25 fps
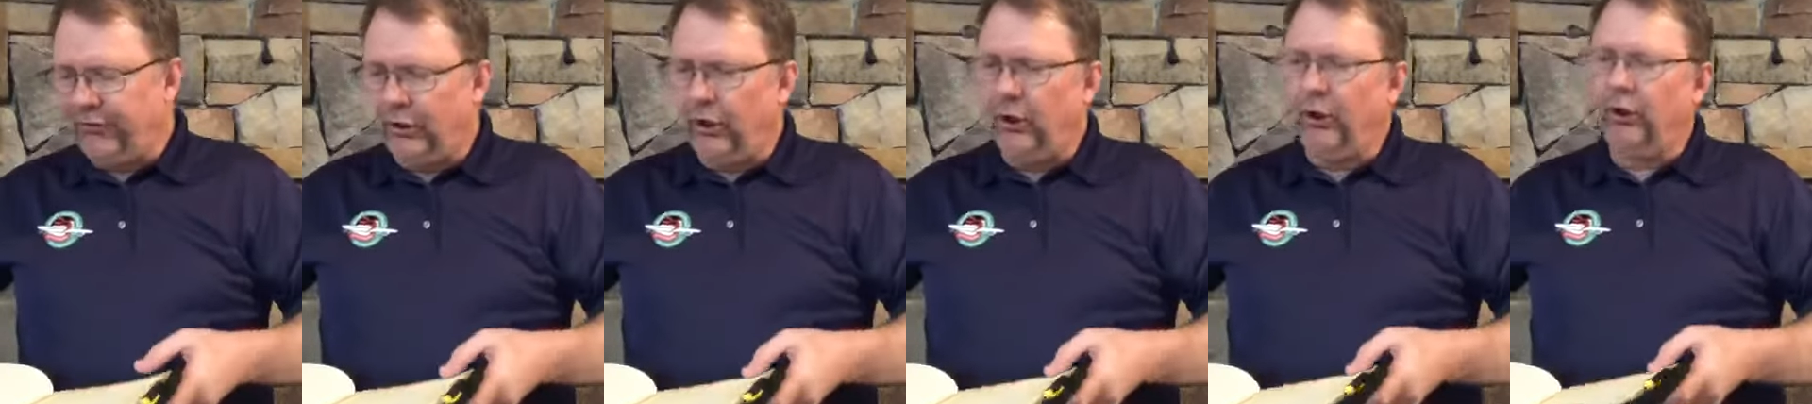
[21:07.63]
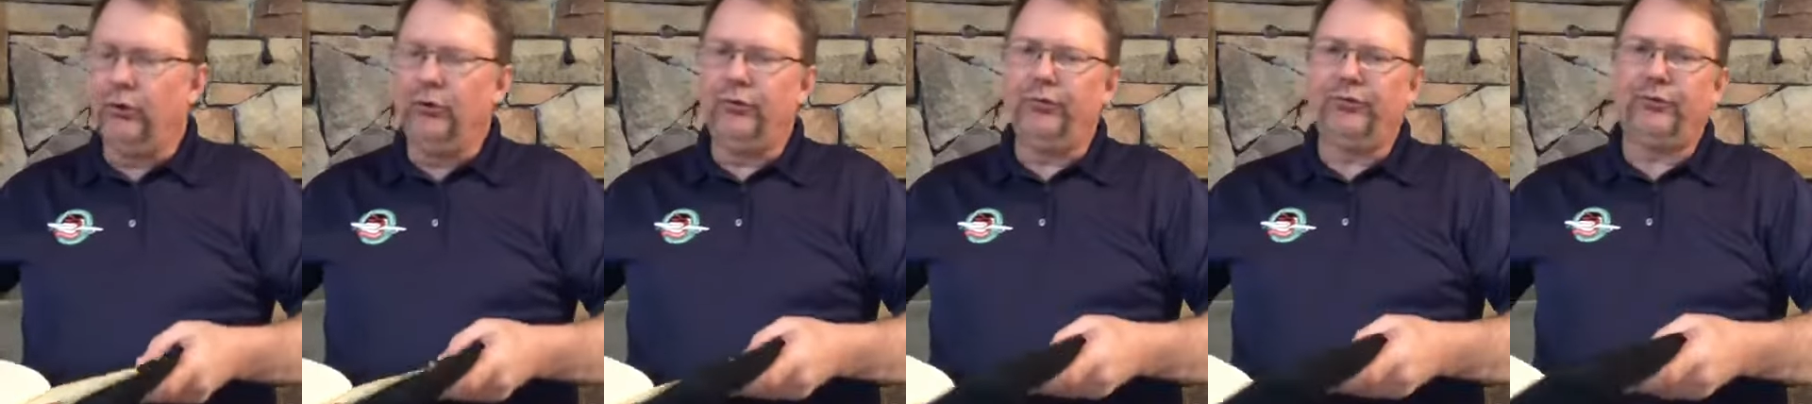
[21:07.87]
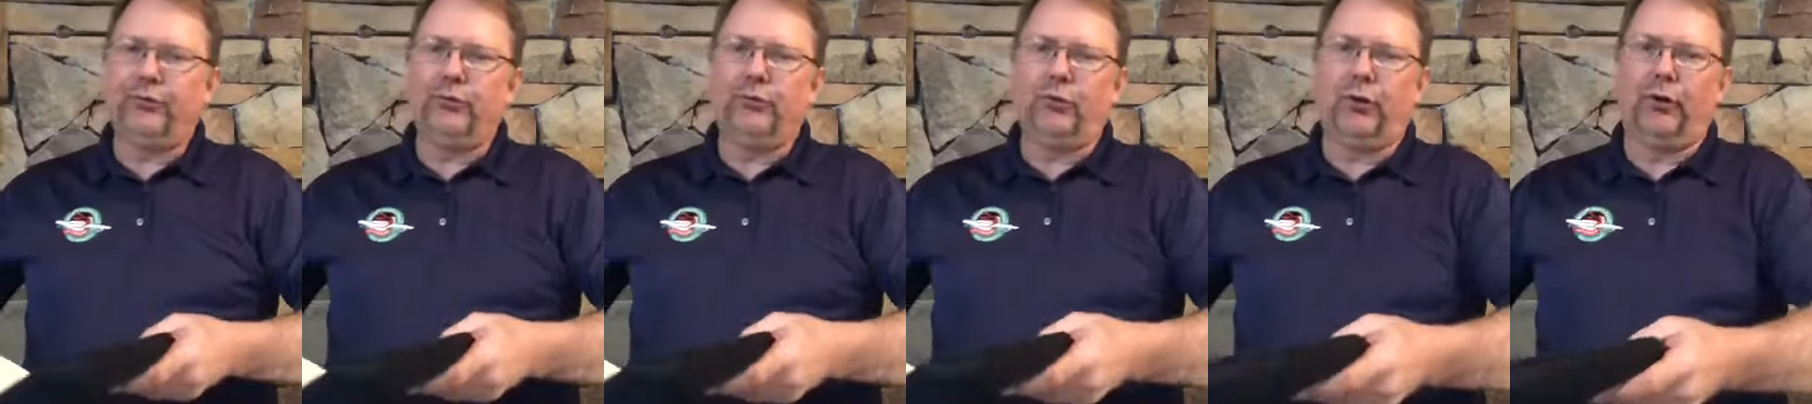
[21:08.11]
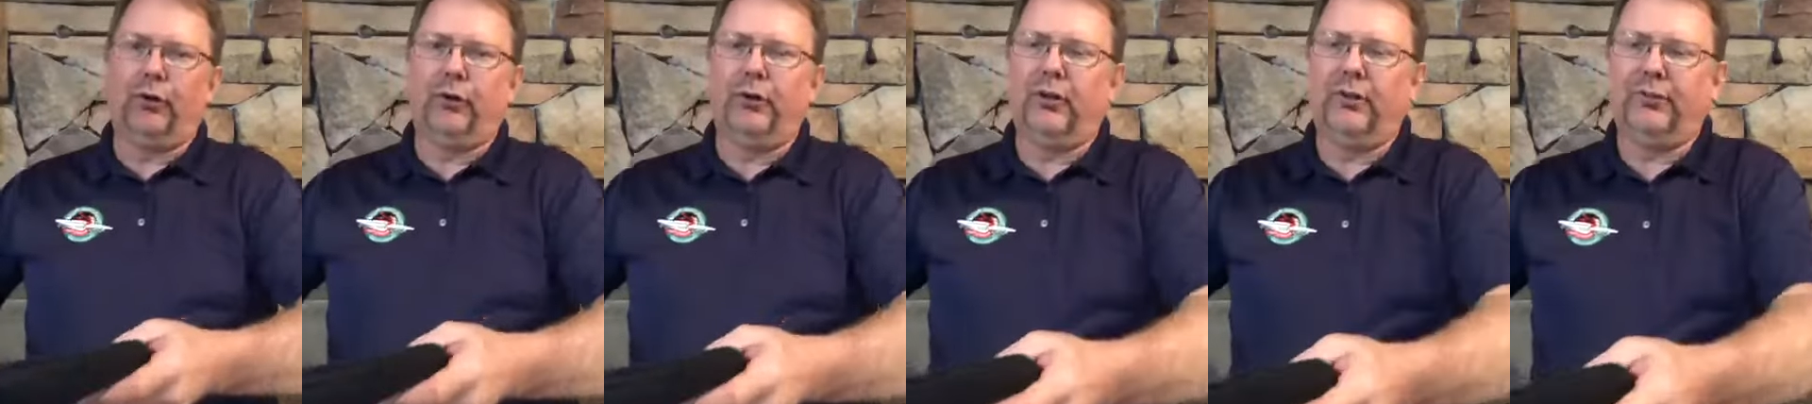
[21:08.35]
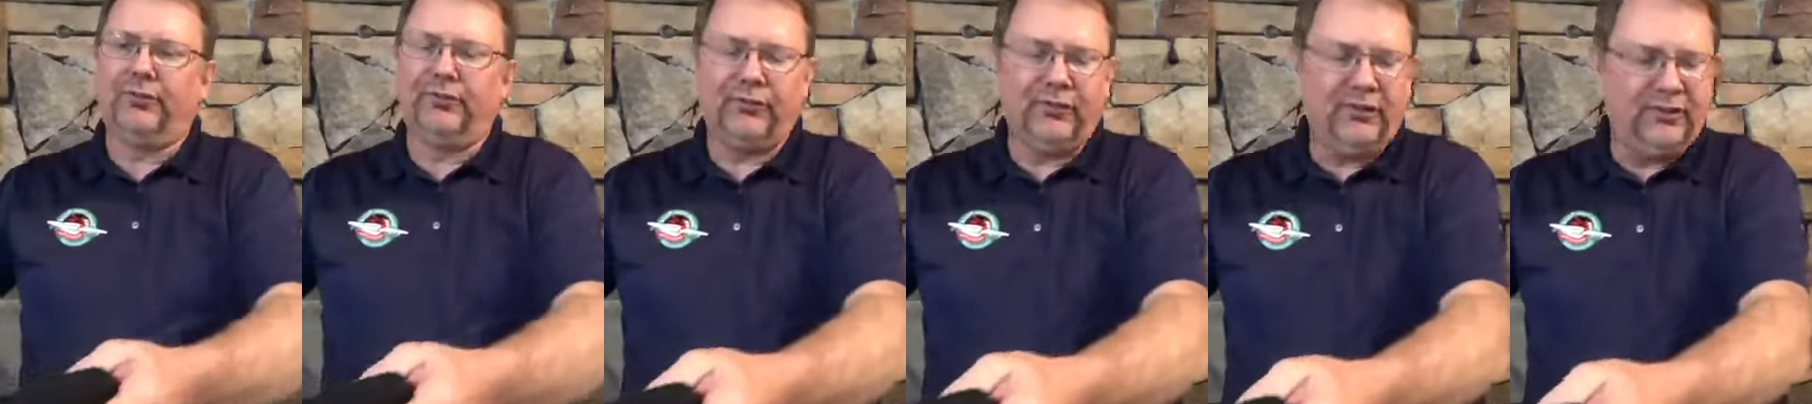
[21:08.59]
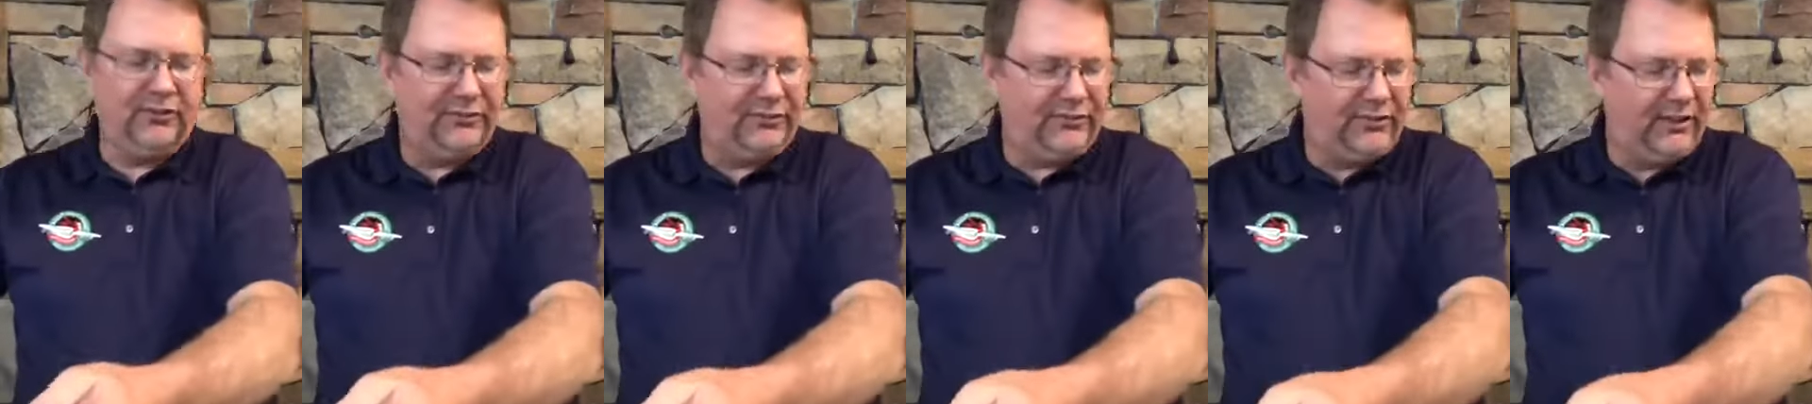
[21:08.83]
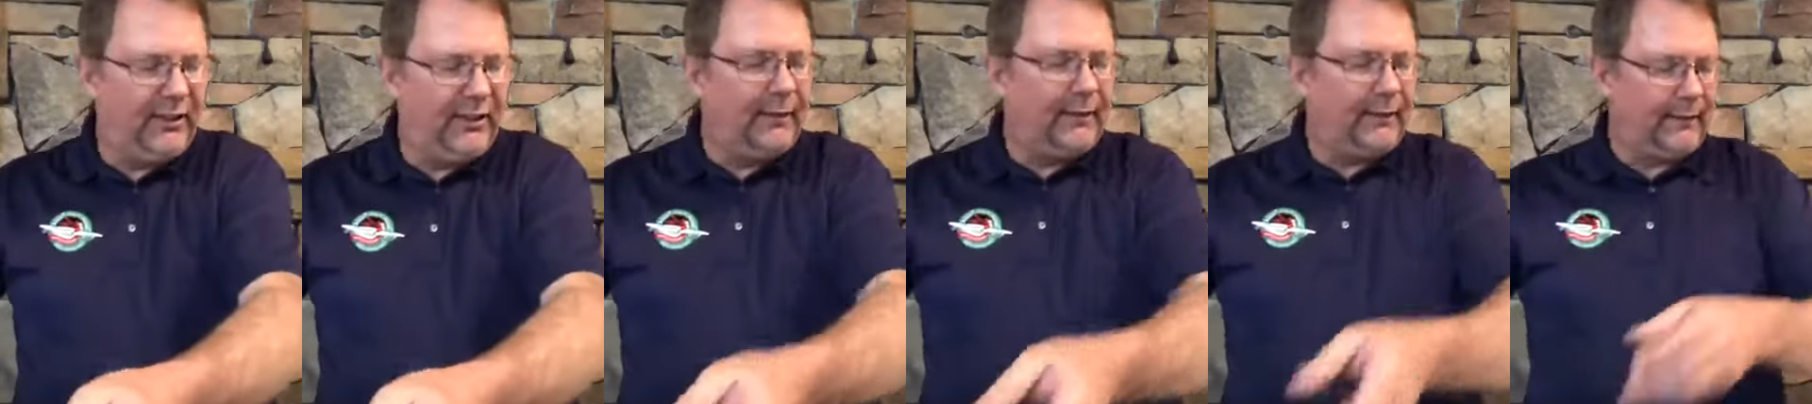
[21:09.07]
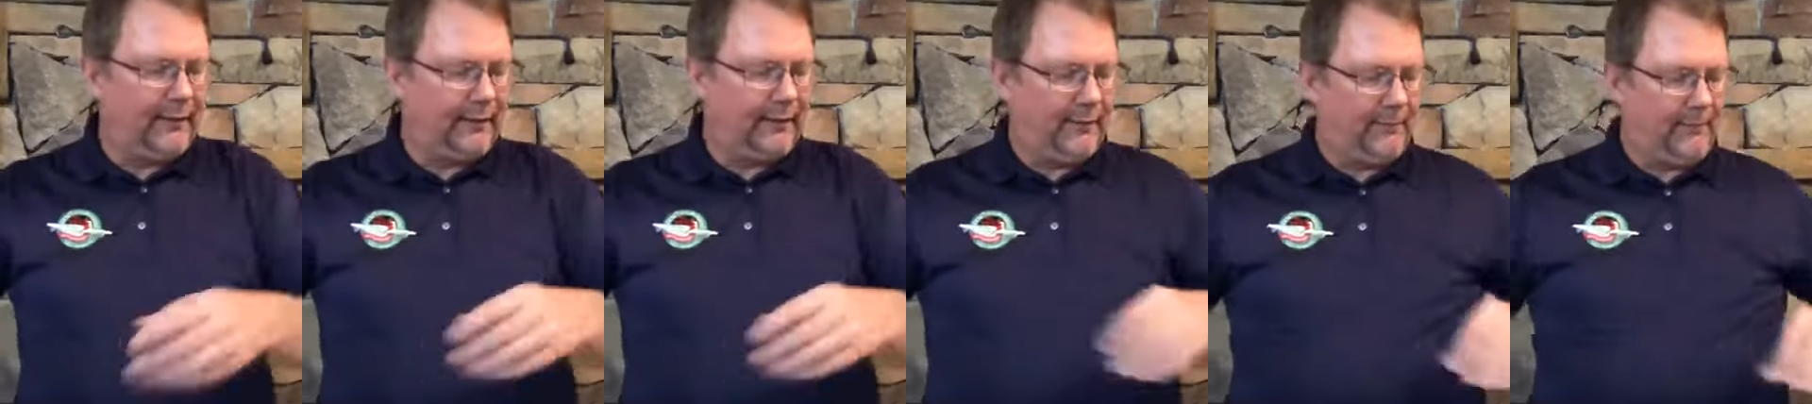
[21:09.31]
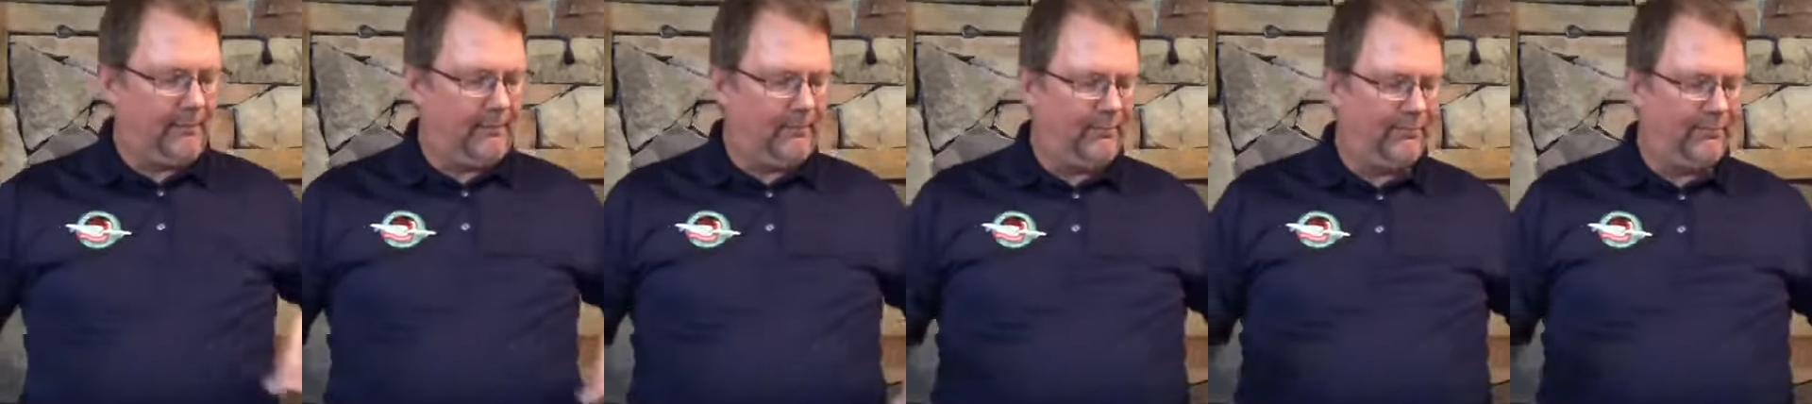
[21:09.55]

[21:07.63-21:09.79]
those who earnestly seek him."